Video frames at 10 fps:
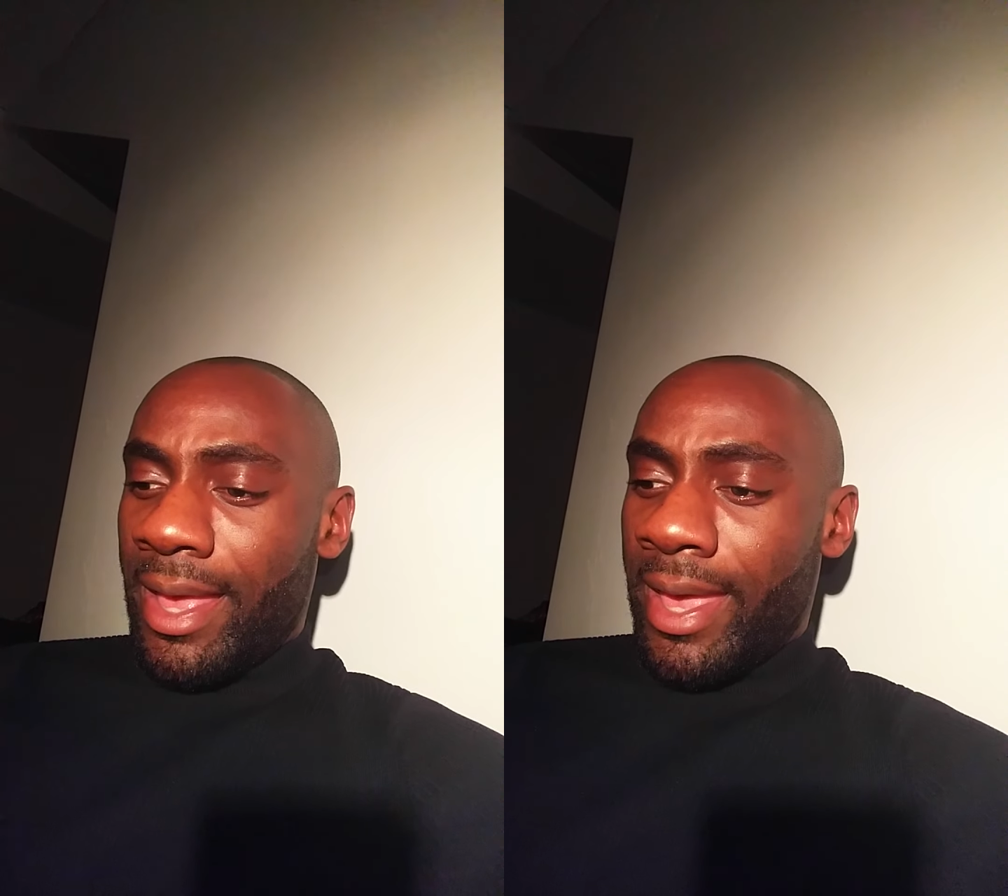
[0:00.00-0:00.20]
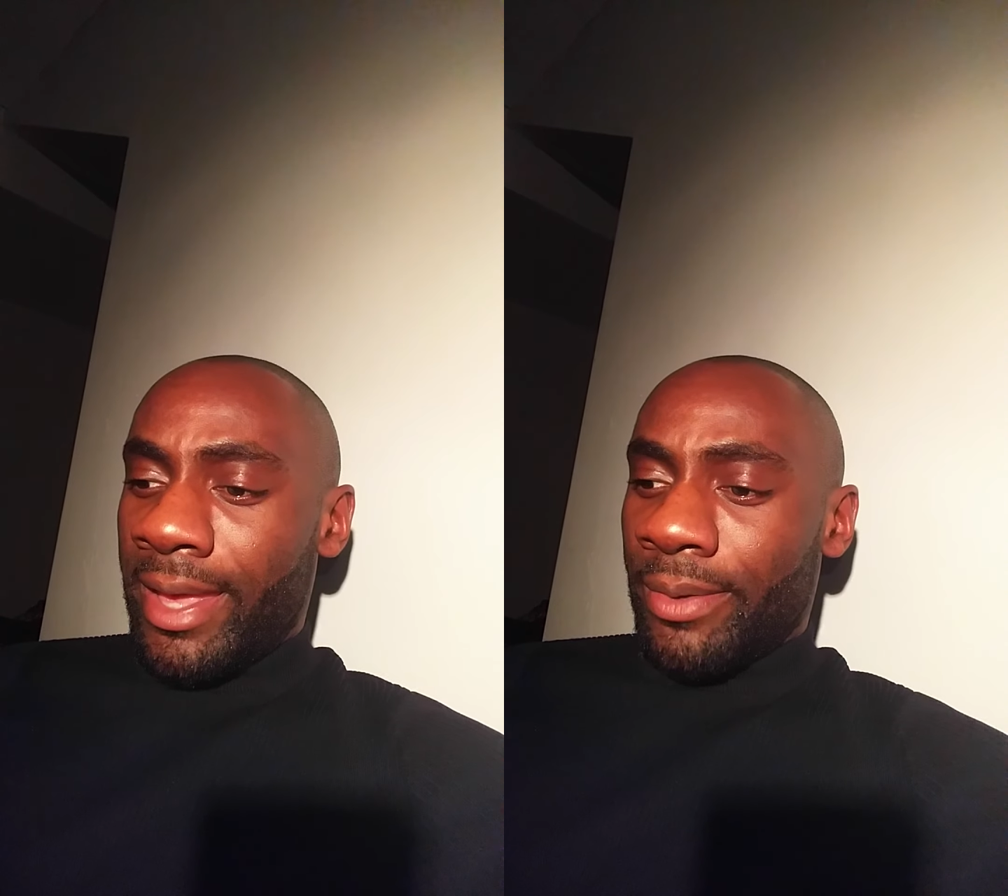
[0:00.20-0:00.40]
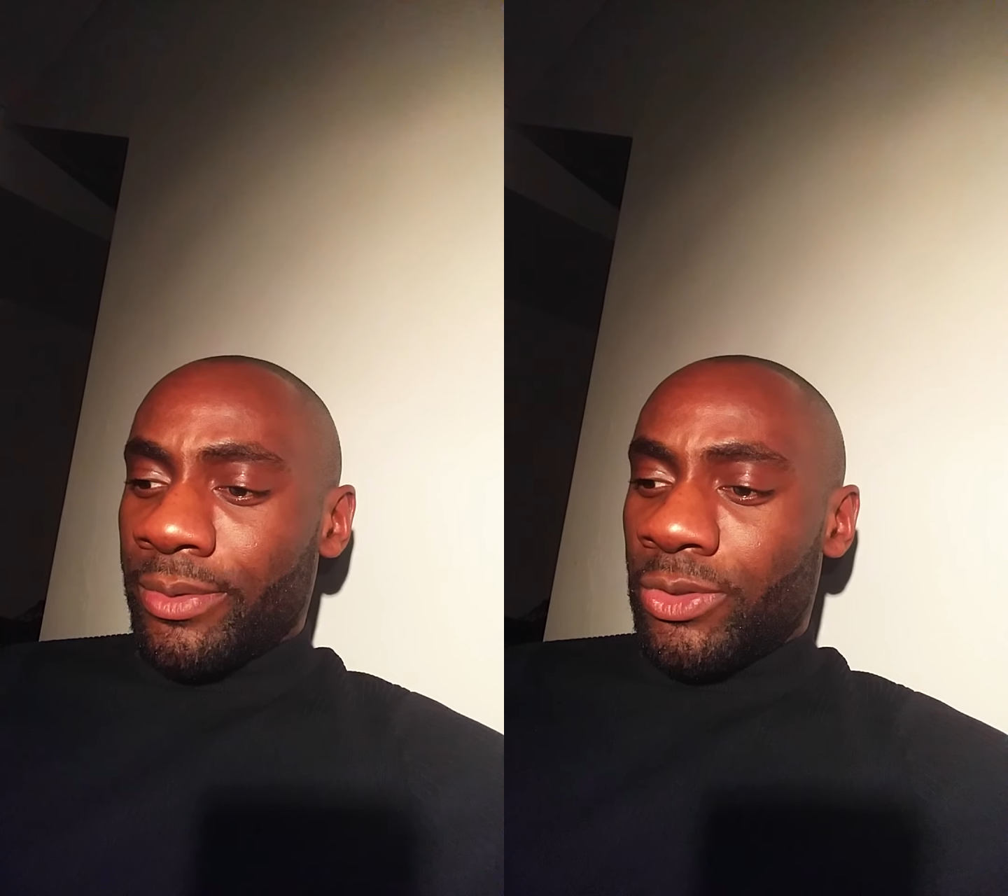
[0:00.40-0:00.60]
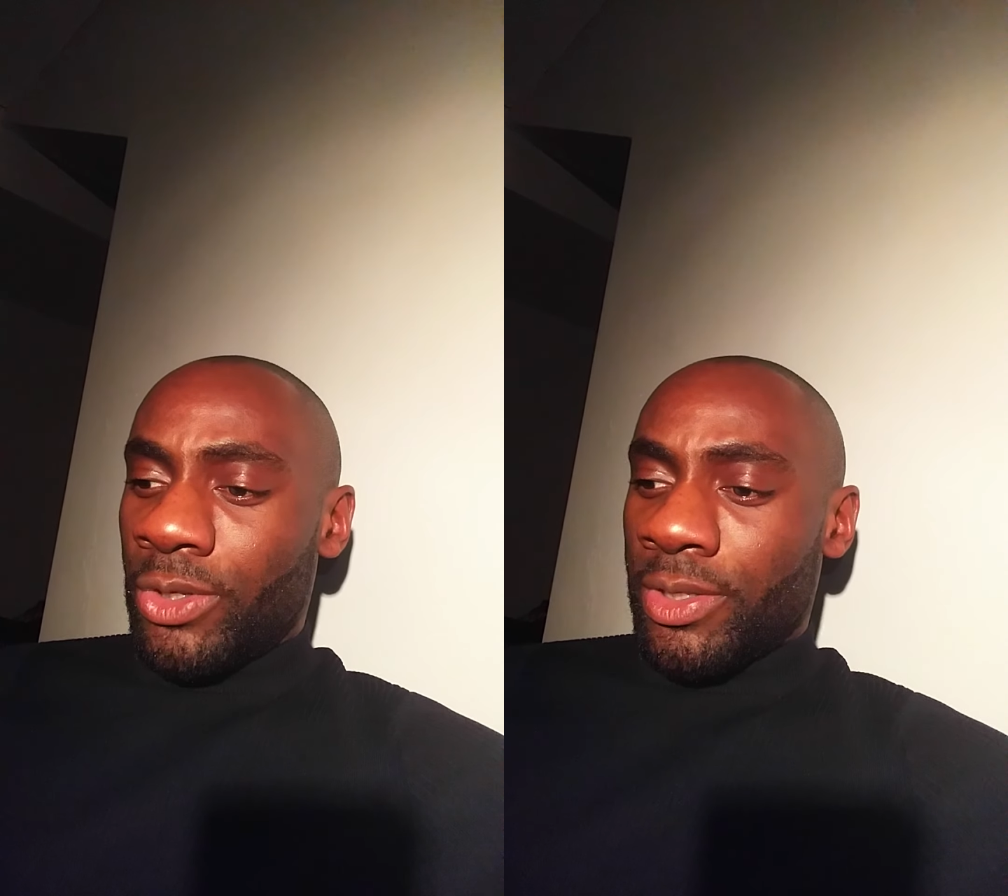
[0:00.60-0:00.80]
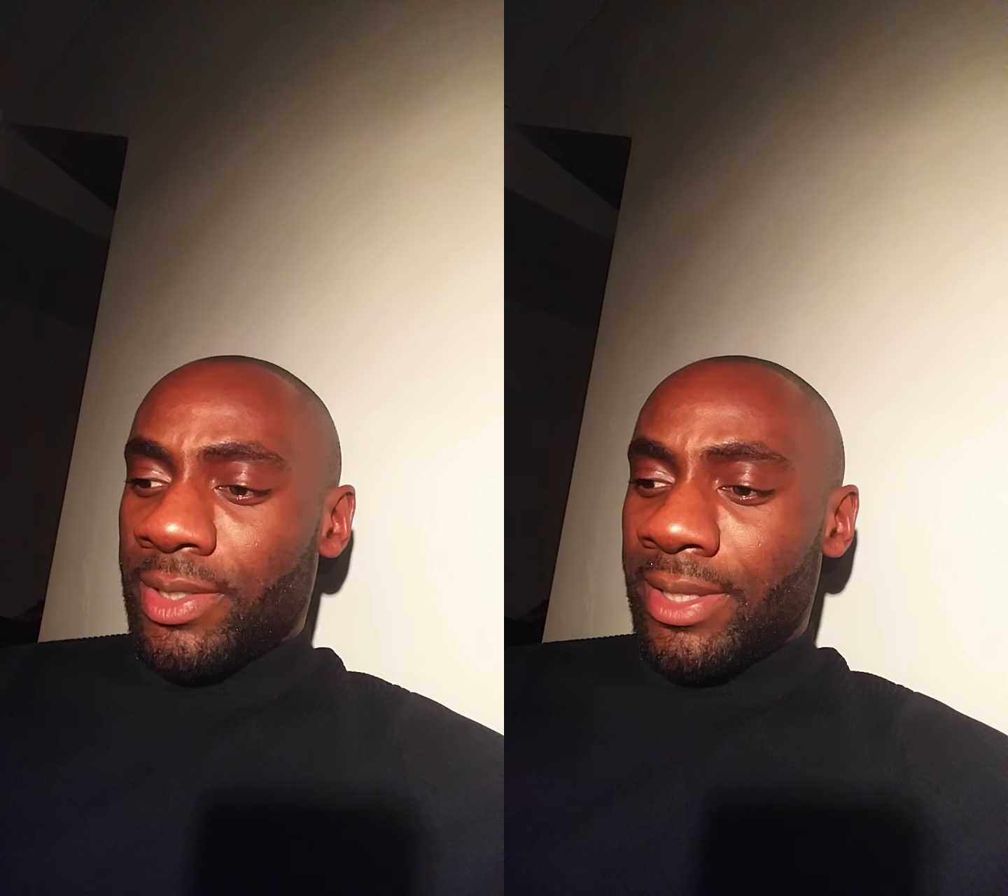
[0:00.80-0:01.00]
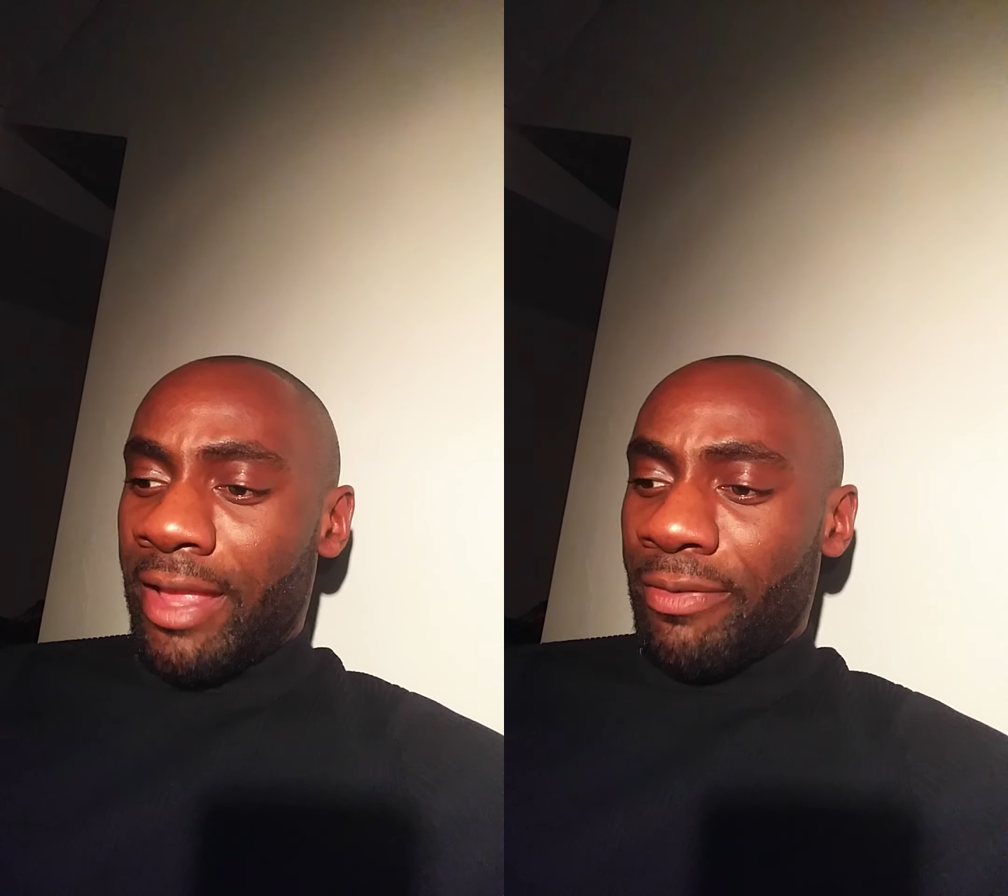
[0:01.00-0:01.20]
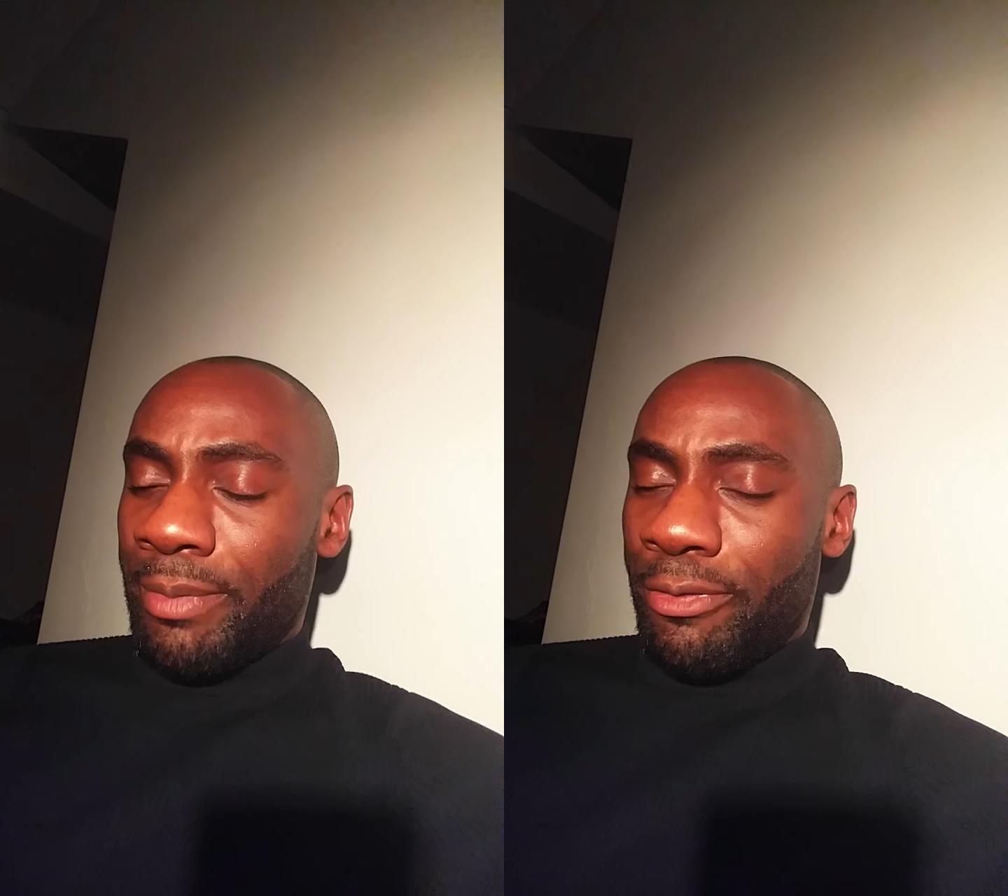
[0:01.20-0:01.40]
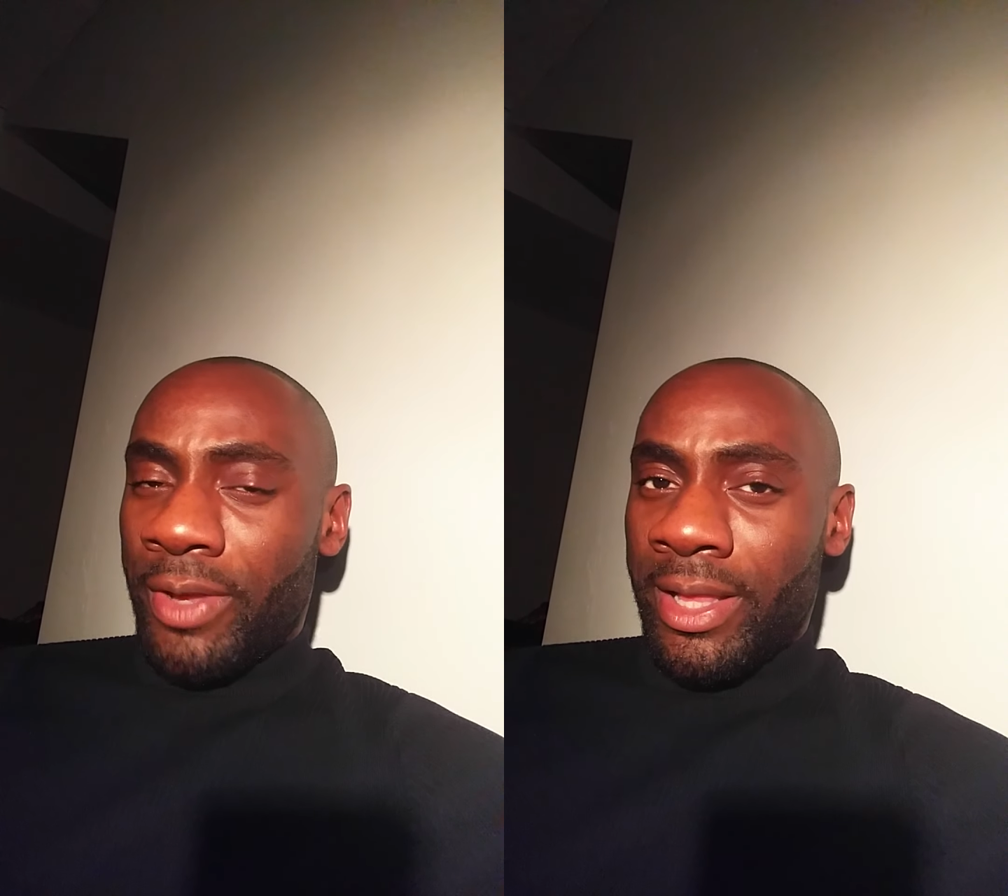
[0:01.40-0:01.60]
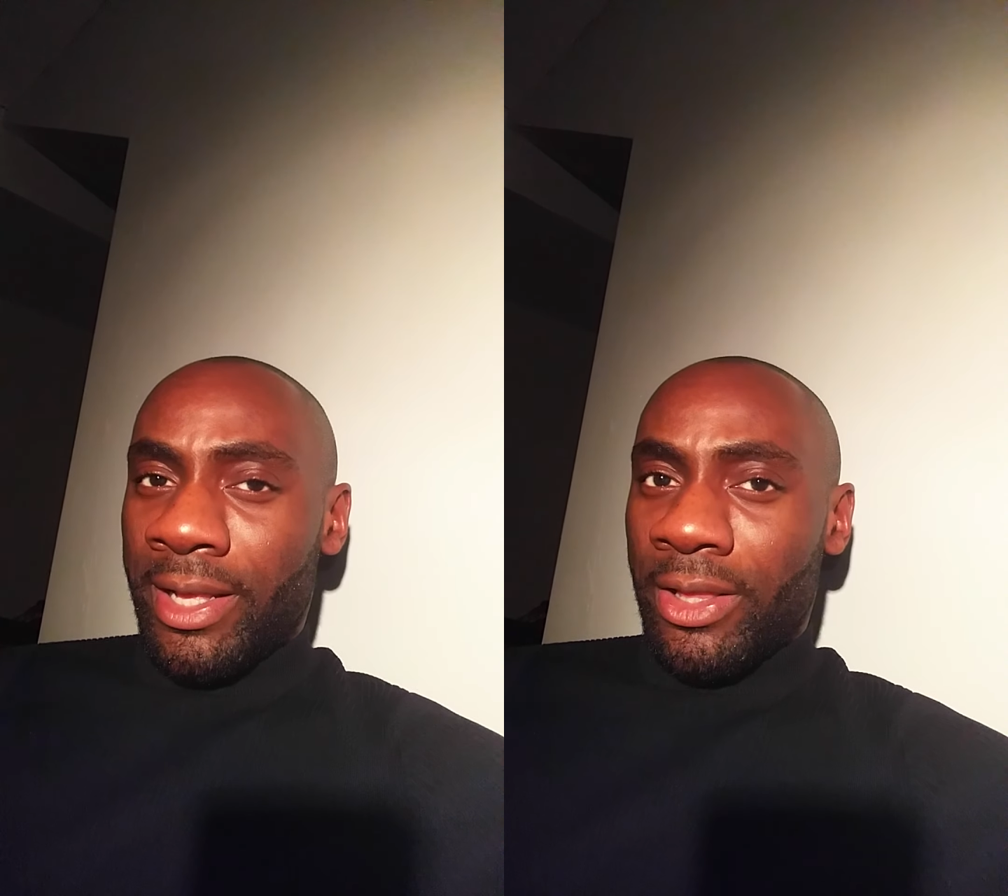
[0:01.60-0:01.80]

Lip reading: it just left me feeling a